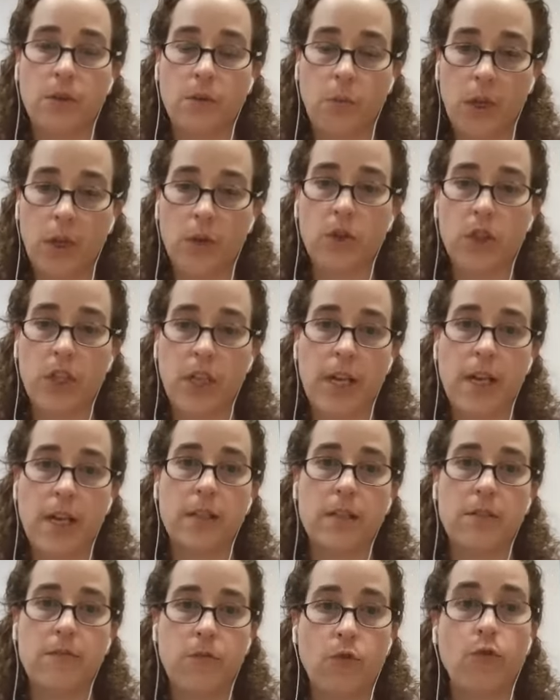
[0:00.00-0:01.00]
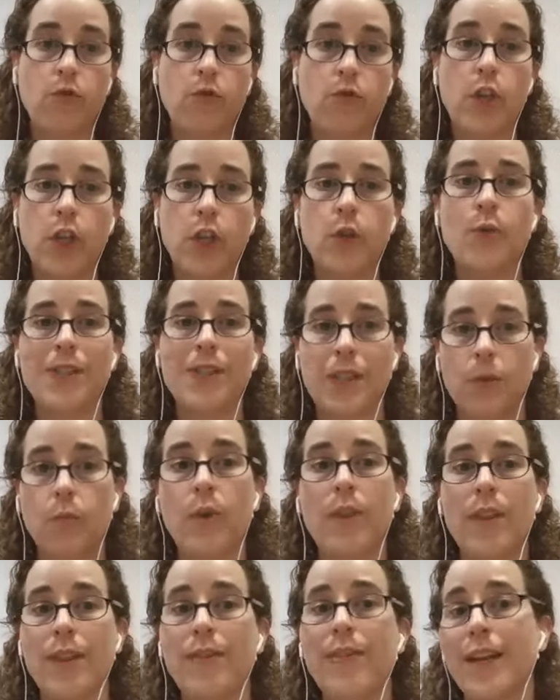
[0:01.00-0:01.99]
wheelchairs for use
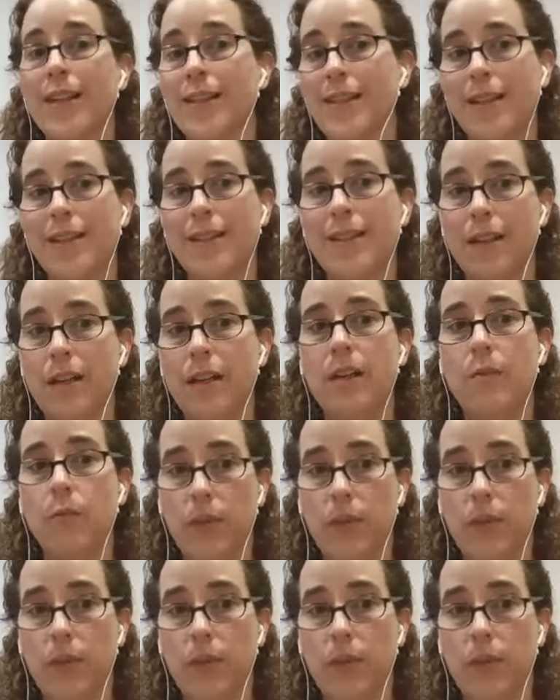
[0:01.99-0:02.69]
within that centre,